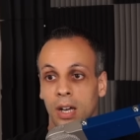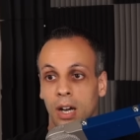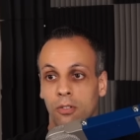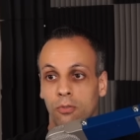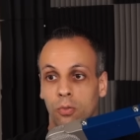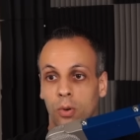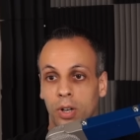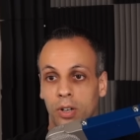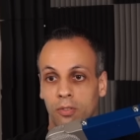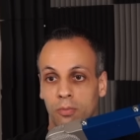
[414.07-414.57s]

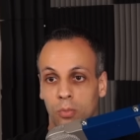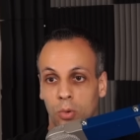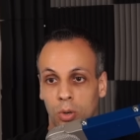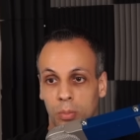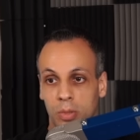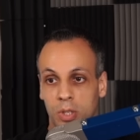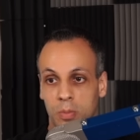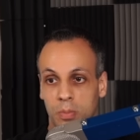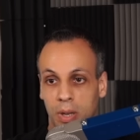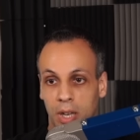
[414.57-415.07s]
of one of
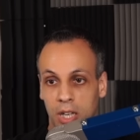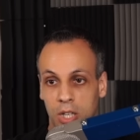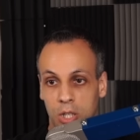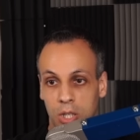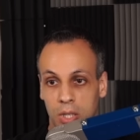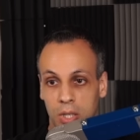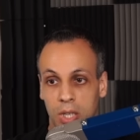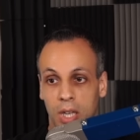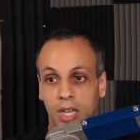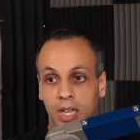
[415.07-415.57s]
Mormon's
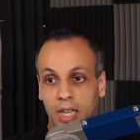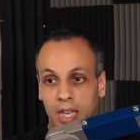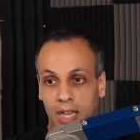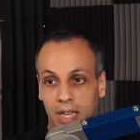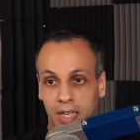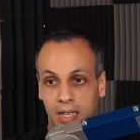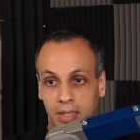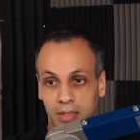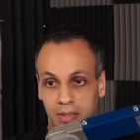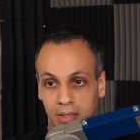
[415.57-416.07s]
patients.
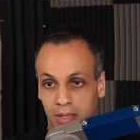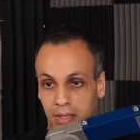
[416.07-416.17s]
And